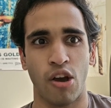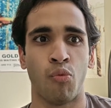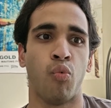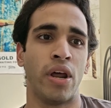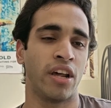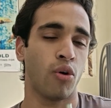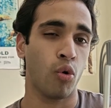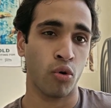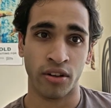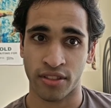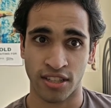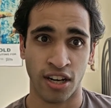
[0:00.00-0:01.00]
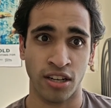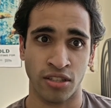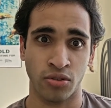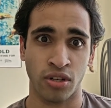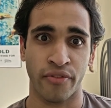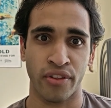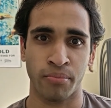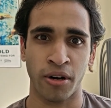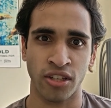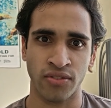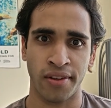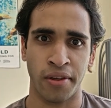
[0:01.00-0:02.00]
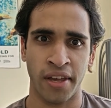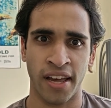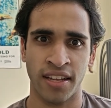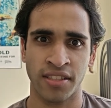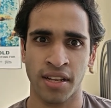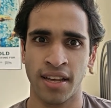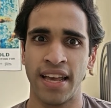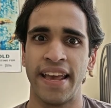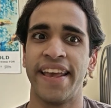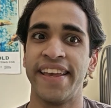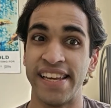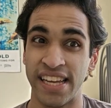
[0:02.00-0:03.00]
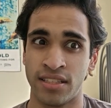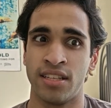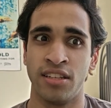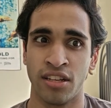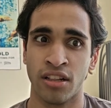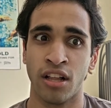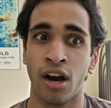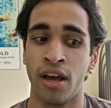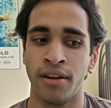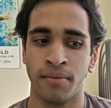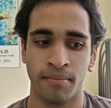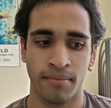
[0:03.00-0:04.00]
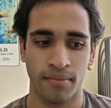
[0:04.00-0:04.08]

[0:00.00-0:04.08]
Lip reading: in winning all of the titles over the past few years, he is in decline.